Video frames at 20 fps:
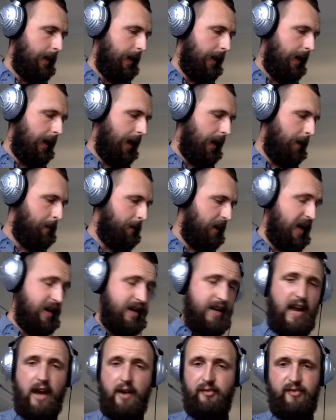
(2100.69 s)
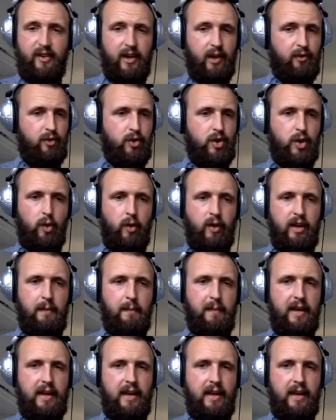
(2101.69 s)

Um, and yeah, thanks for joining me.